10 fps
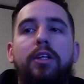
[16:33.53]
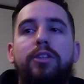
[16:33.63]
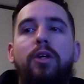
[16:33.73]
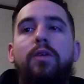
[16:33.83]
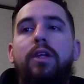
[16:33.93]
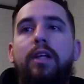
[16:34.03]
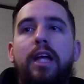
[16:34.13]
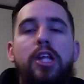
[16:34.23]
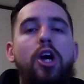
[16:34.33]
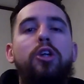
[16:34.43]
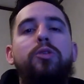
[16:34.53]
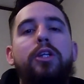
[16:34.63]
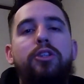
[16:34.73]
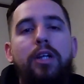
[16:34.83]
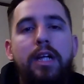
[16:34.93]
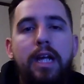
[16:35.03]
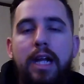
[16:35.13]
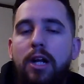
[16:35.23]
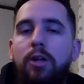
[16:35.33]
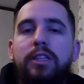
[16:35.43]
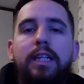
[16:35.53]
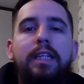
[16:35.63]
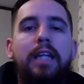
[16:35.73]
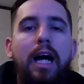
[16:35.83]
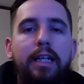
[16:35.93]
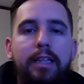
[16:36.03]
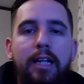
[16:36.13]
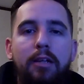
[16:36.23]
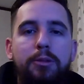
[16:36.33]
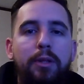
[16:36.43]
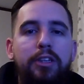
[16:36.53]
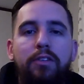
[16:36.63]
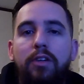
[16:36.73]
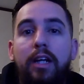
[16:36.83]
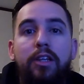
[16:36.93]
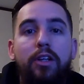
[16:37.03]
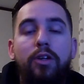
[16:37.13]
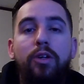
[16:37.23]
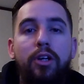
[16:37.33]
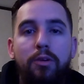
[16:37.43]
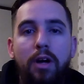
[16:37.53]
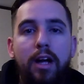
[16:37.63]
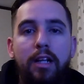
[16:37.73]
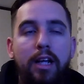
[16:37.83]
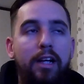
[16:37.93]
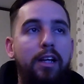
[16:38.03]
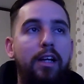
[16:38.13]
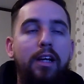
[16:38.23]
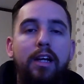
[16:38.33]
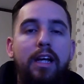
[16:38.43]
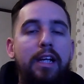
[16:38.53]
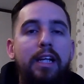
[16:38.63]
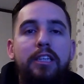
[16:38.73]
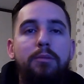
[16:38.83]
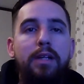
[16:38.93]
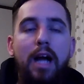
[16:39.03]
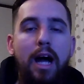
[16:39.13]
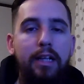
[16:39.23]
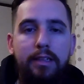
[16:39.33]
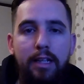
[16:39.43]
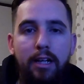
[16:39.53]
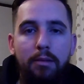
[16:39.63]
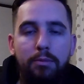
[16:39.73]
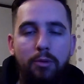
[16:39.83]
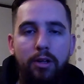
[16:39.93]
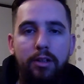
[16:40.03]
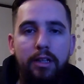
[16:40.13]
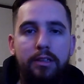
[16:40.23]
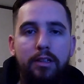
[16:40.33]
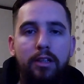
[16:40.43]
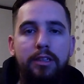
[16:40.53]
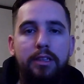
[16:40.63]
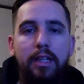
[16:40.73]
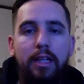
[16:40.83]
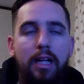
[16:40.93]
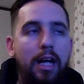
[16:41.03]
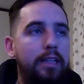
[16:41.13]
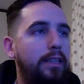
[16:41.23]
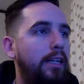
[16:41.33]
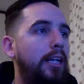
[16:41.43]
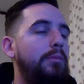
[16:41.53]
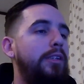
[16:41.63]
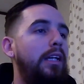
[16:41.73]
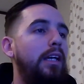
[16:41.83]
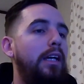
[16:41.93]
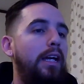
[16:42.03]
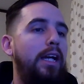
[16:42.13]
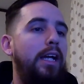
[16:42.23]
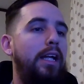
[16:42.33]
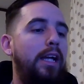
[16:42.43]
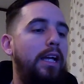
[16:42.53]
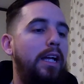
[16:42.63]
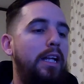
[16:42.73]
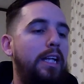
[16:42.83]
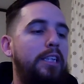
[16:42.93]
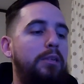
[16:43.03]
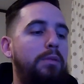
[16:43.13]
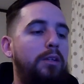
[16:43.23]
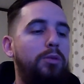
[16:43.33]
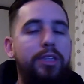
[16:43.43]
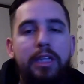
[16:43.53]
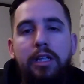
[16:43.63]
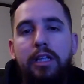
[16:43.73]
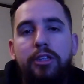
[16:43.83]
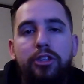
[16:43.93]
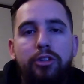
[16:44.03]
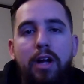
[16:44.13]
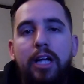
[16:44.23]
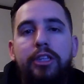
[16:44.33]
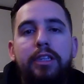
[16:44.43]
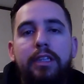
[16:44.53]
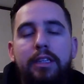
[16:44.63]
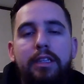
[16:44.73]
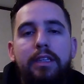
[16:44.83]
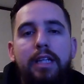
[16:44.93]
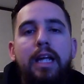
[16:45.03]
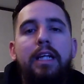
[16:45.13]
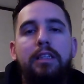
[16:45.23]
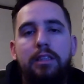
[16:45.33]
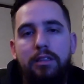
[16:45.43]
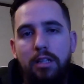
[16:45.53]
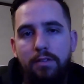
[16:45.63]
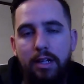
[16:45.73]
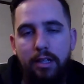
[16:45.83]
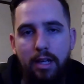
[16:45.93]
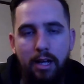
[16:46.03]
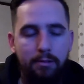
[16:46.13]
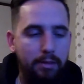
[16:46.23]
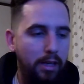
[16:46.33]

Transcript: So that it knows what it's going to need. It knows it needs high temp, especially for like the hood, right? Like, it needs to be high temp where it doesn't unstick at high temps. It needs to be resilient to scratches and dings and stuff like that.